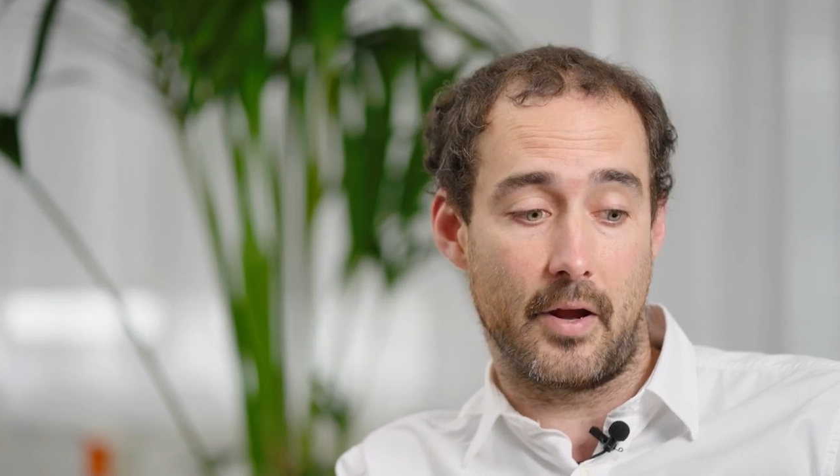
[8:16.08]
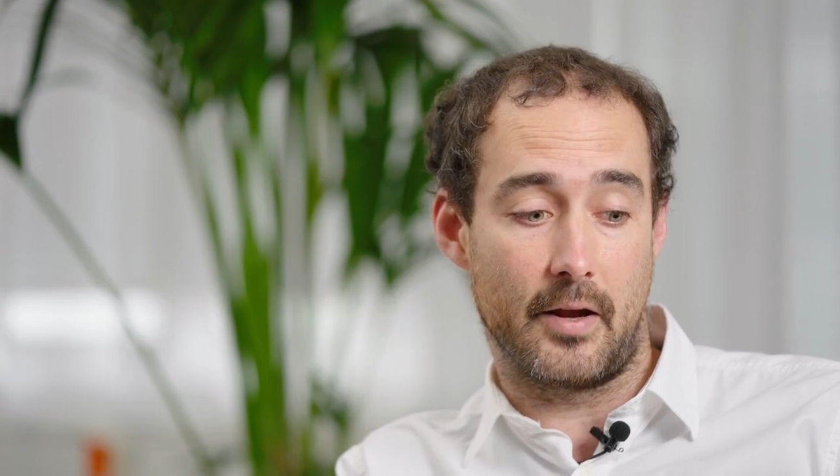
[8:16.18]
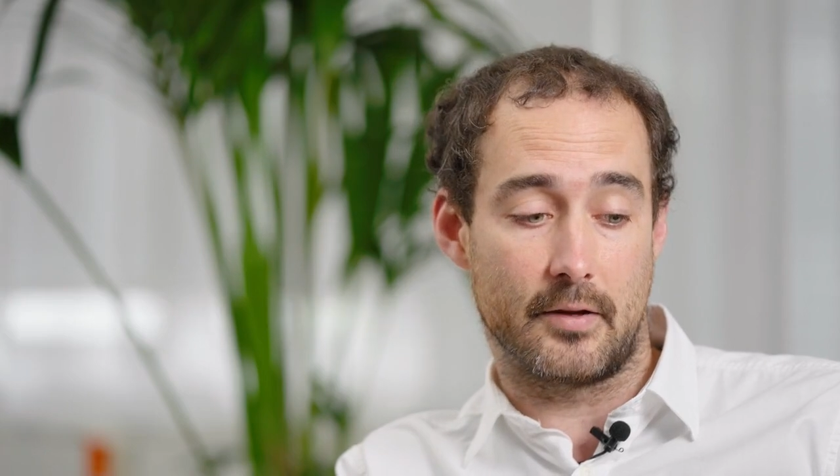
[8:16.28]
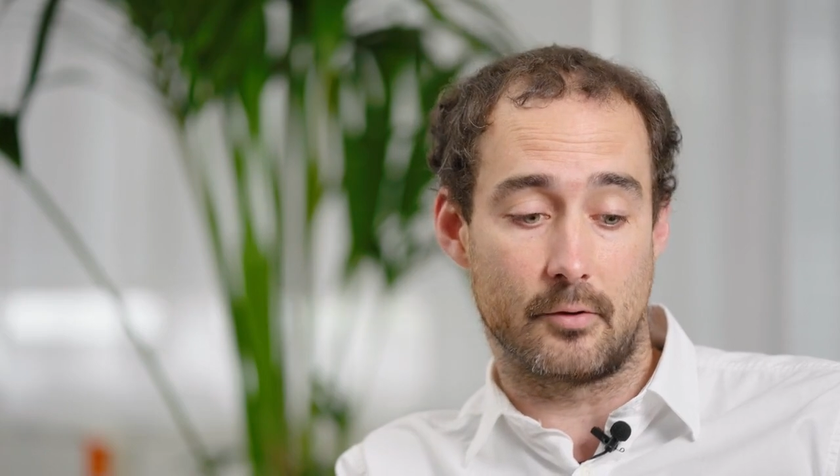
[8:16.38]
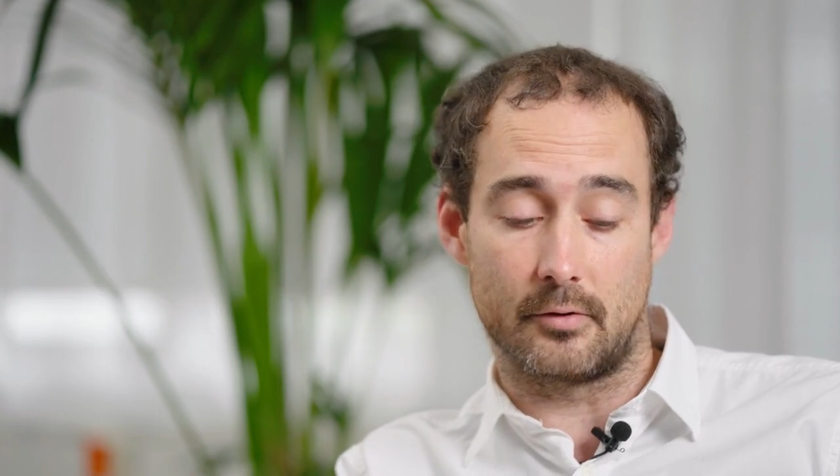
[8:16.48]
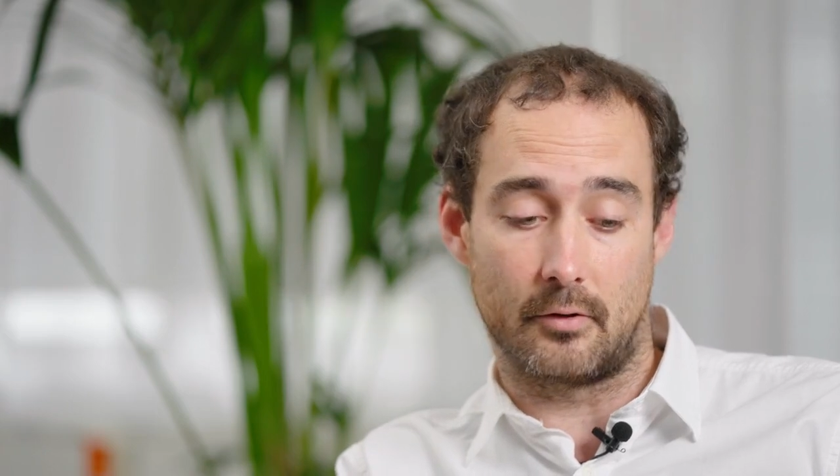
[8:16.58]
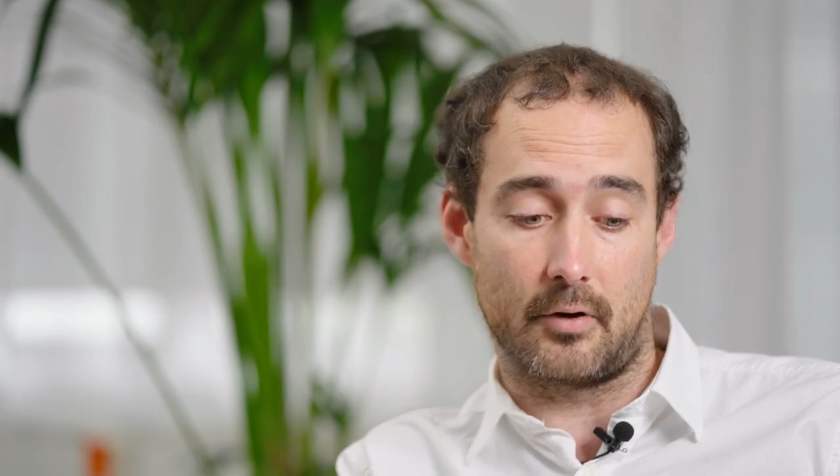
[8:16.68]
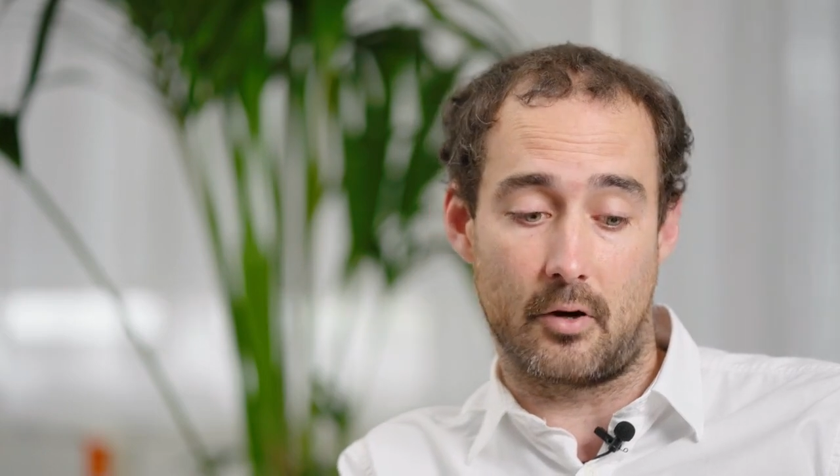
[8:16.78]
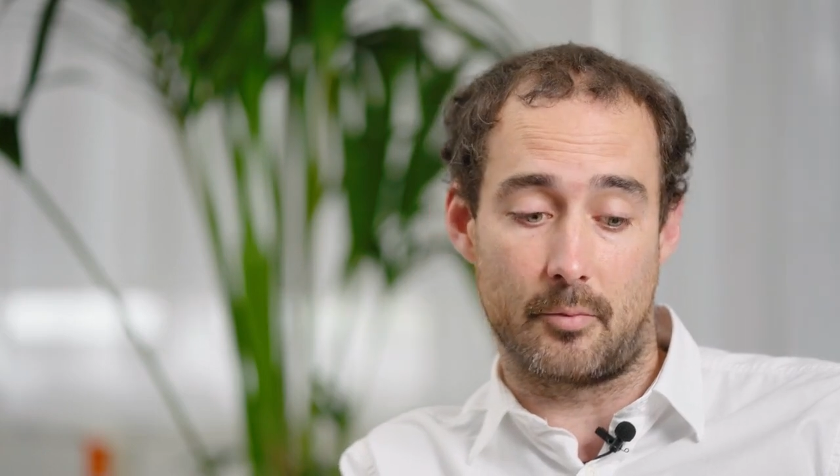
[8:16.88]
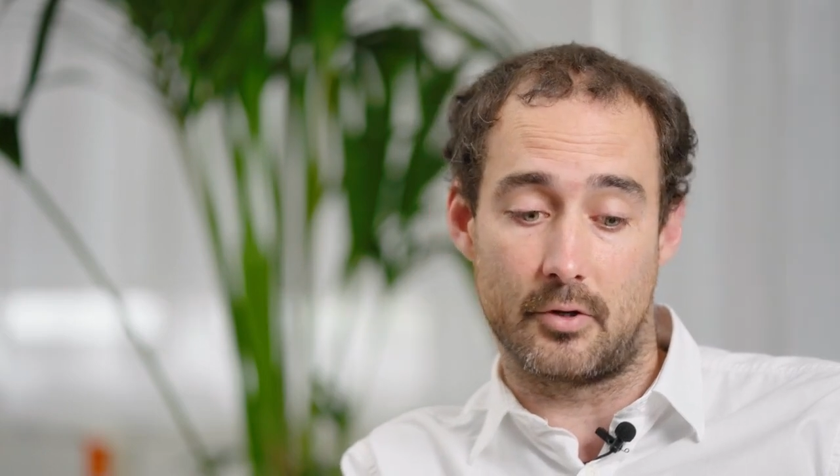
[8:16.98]
It's also a
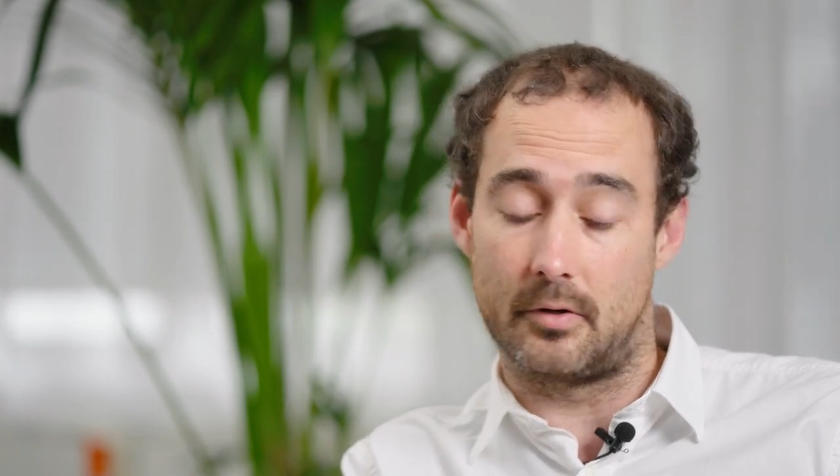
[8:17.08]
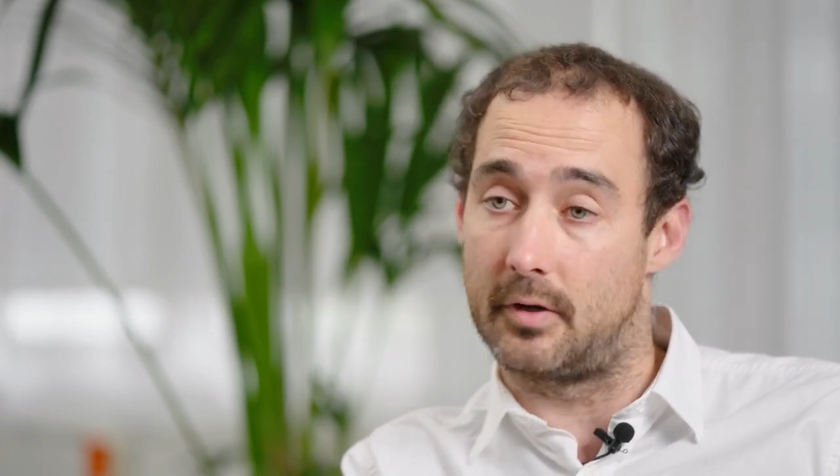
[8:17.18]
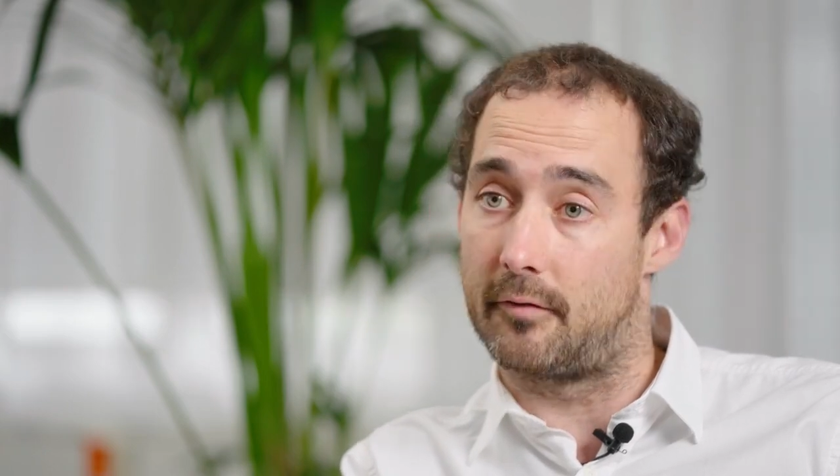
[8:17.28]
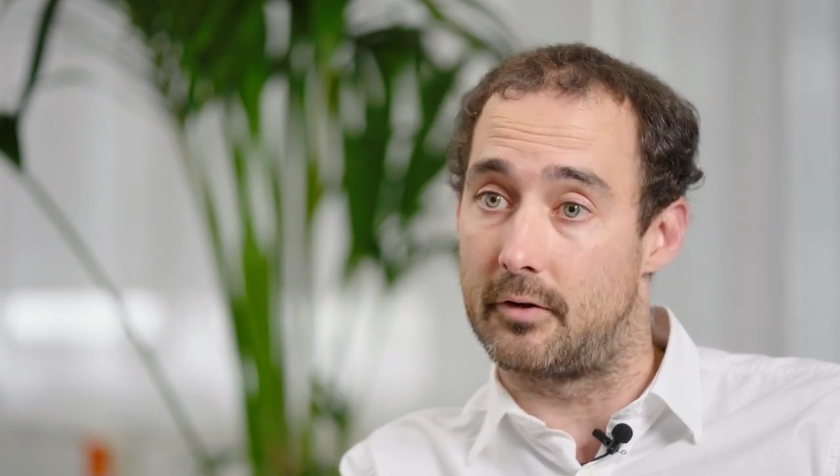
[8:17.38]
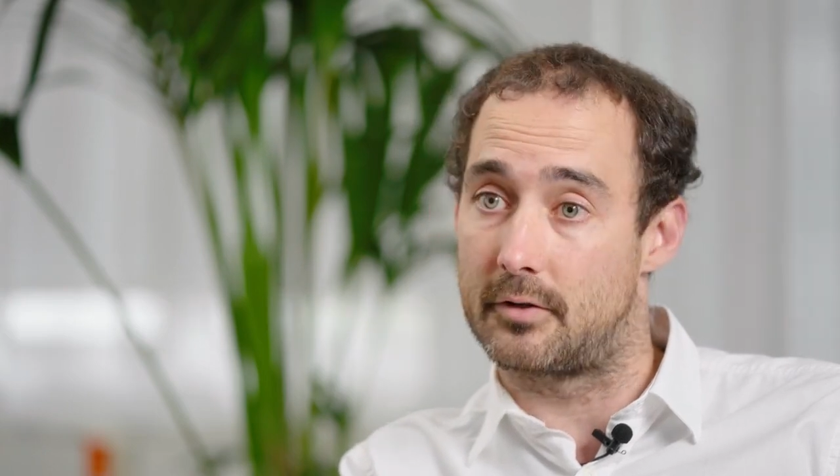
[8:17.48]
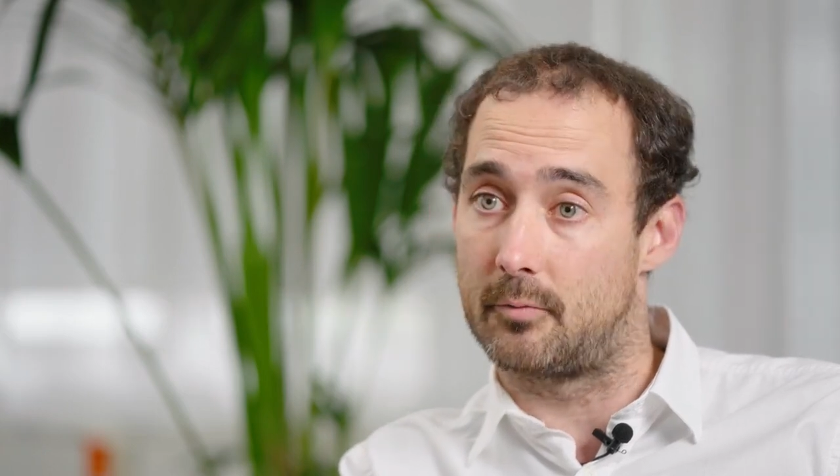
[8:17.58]
great opportunity for us